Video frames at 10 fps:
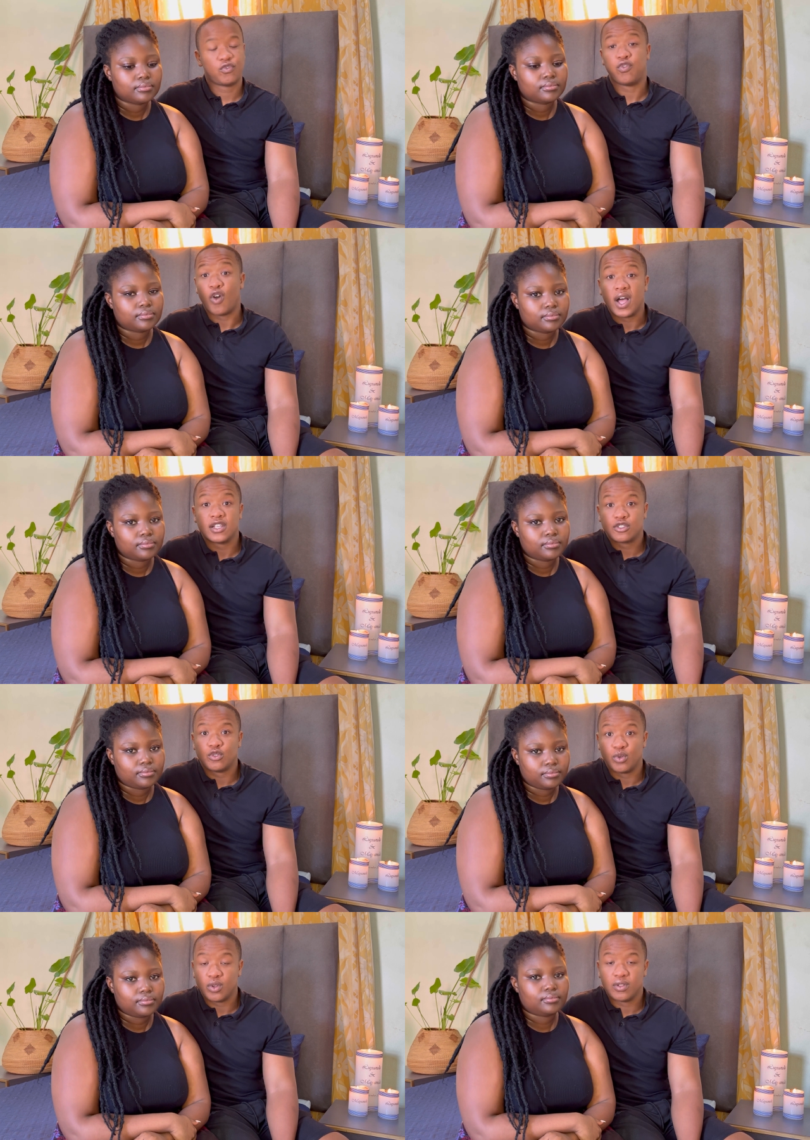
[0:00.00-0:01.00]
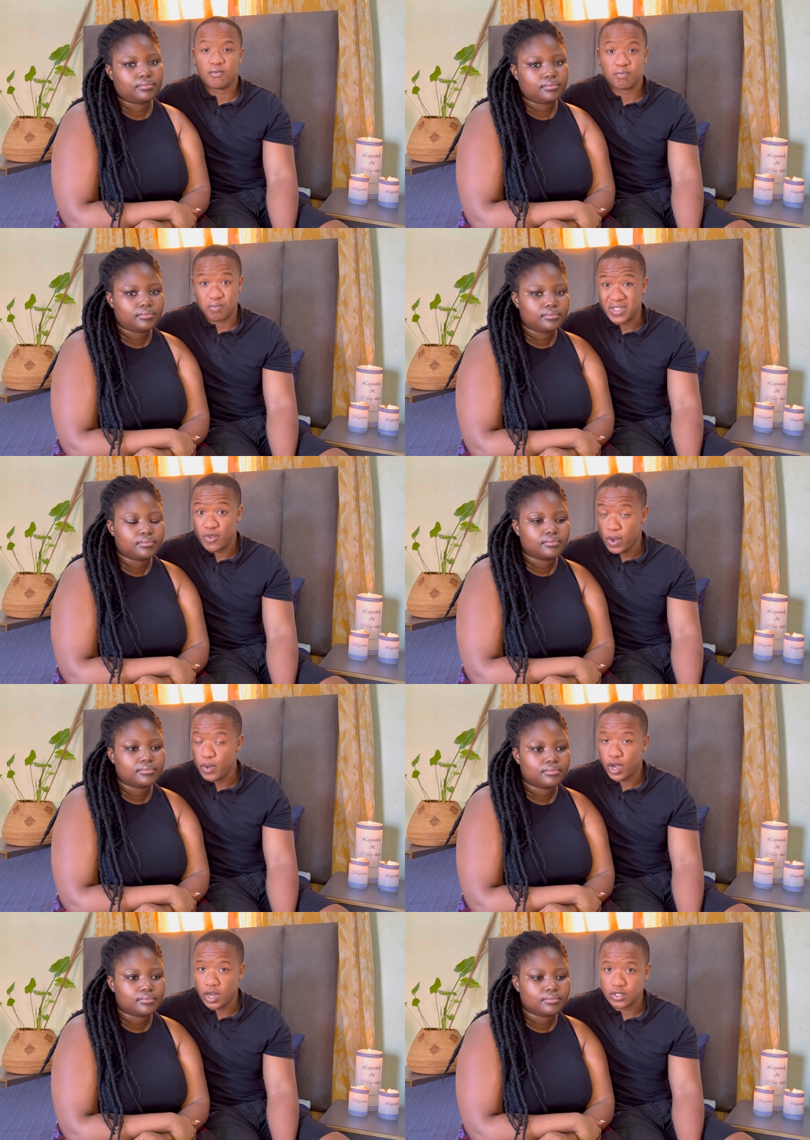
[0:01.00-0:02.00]
Speaker 1: for us to be where we
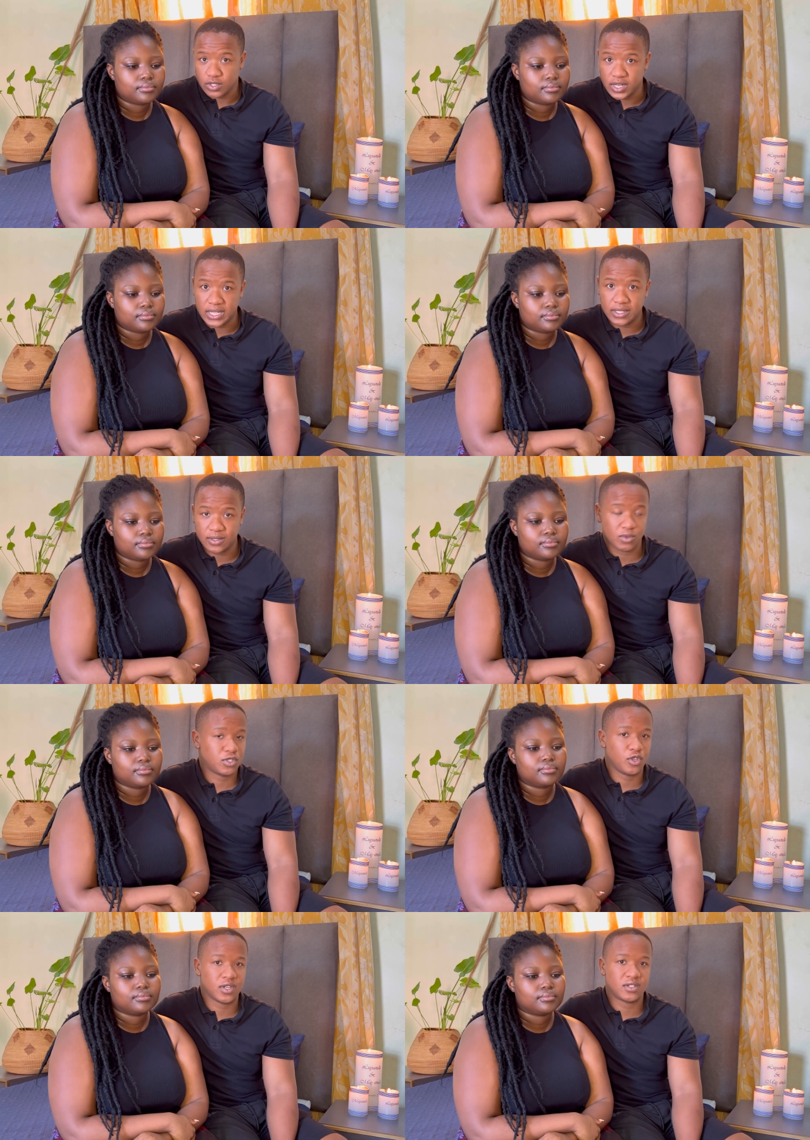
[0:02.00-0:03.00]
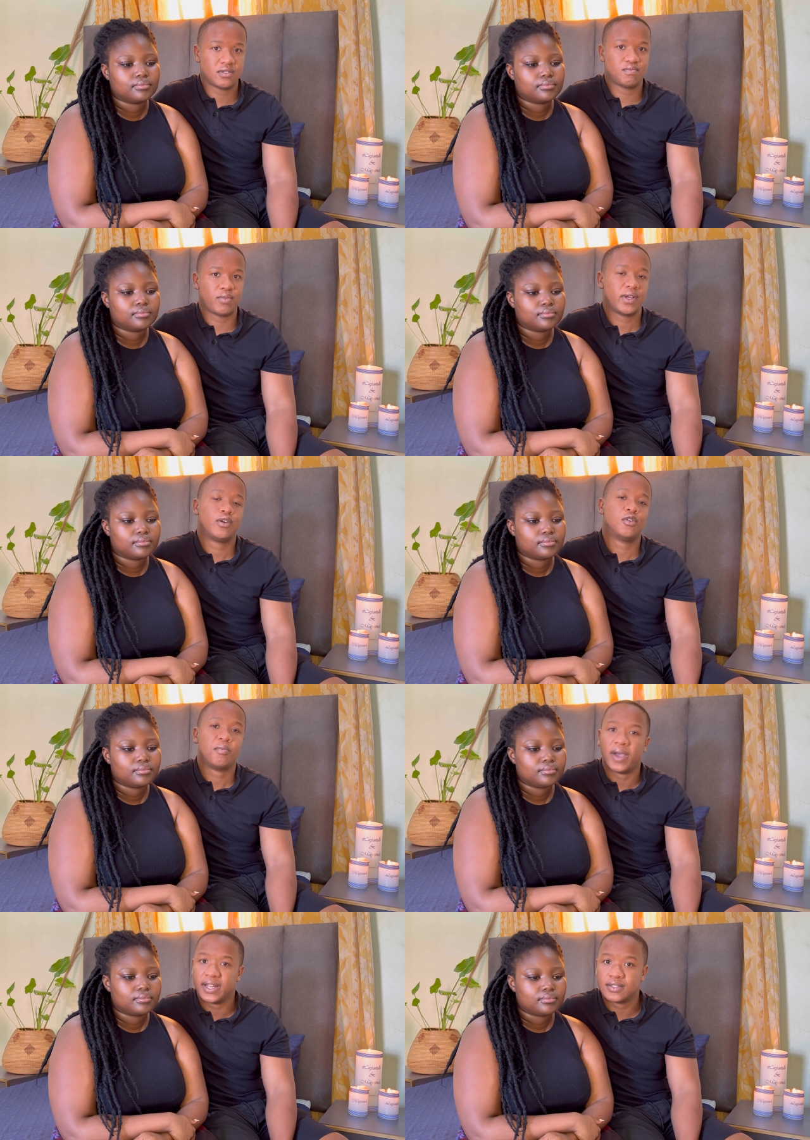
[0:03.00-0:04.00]
are today was not by uh, our own
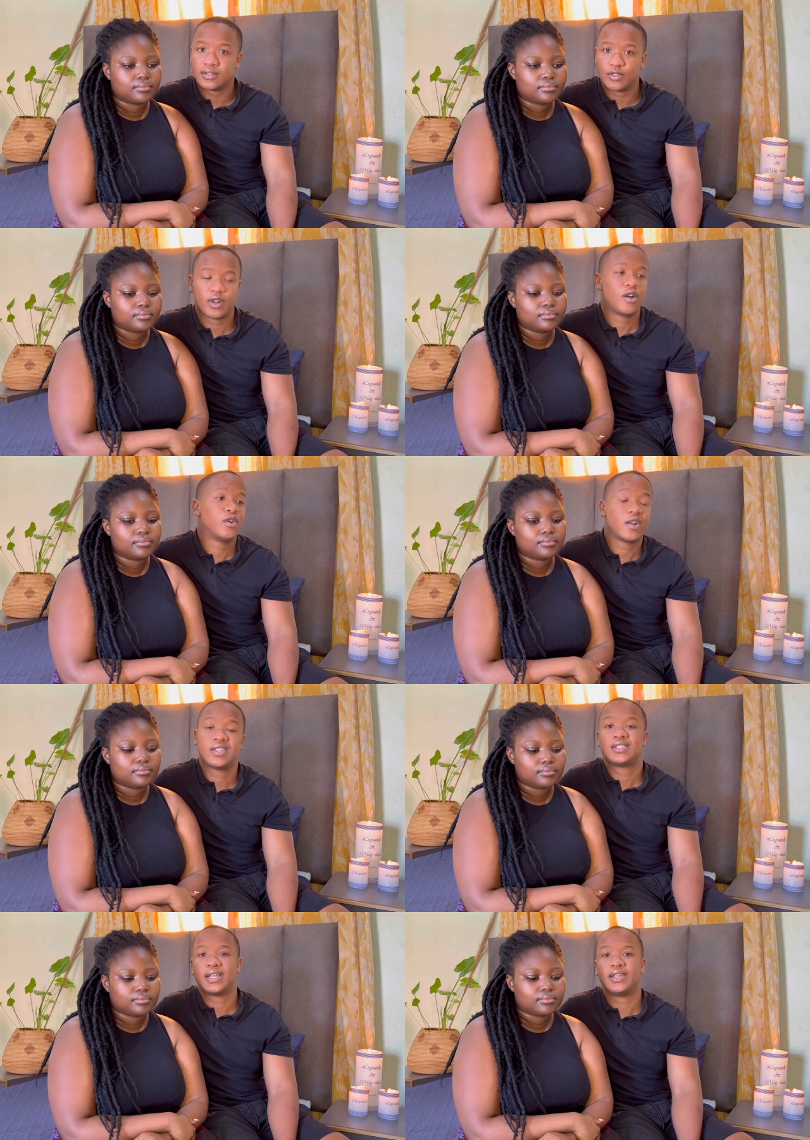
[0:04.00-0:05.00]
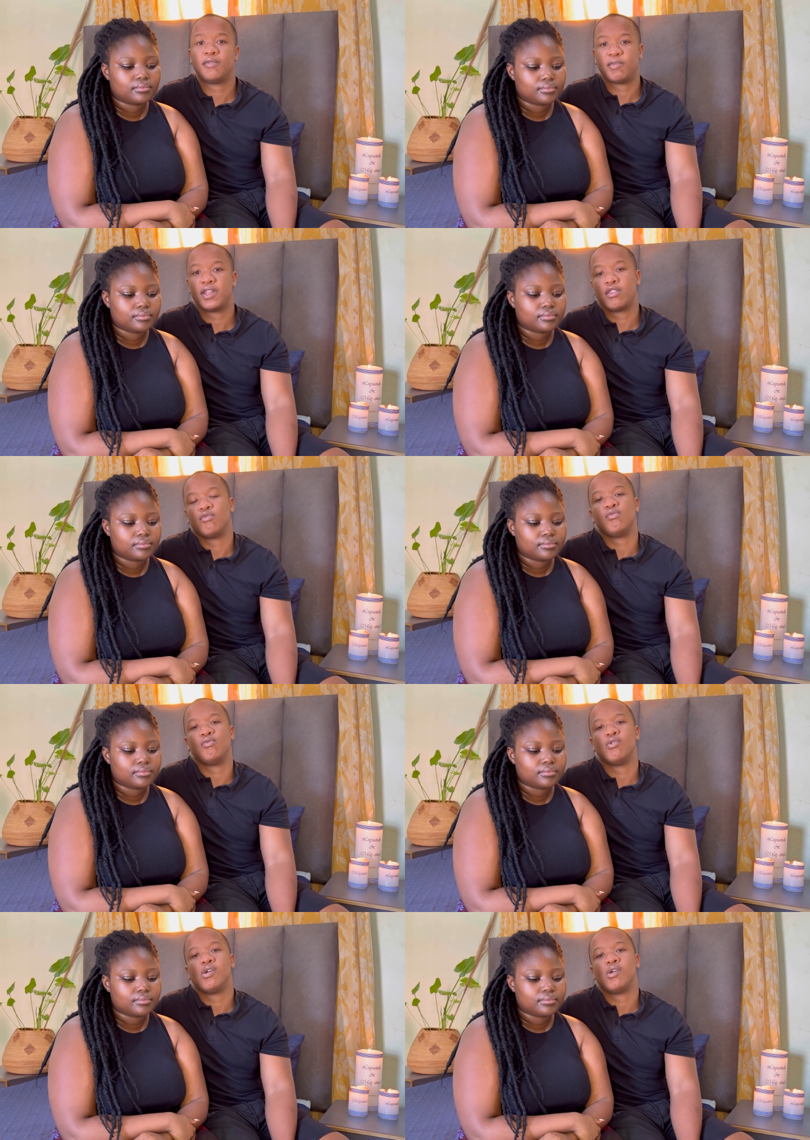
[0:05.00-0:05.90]
might, not our own understanding, but through